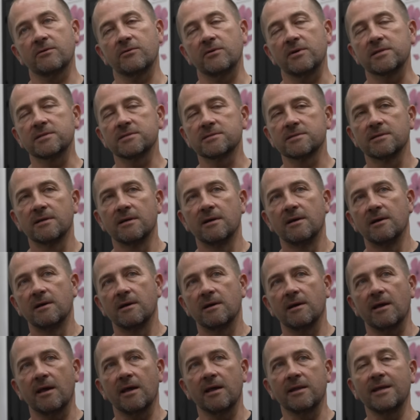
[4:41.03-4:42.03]
Chris,
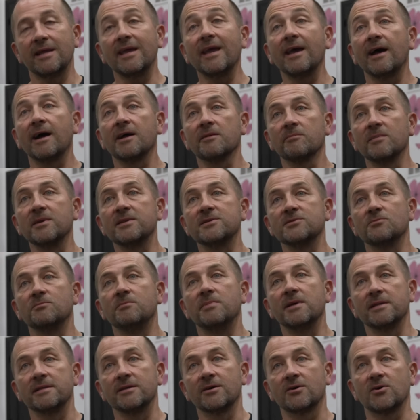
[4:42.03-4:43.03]
and he helped me to
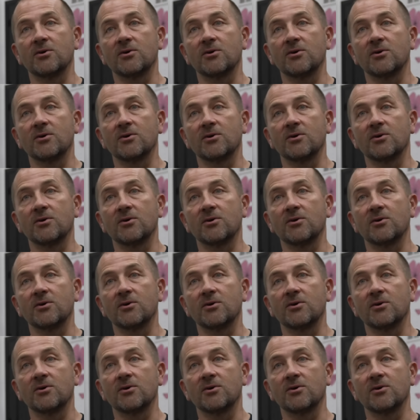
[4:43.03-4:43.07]
build the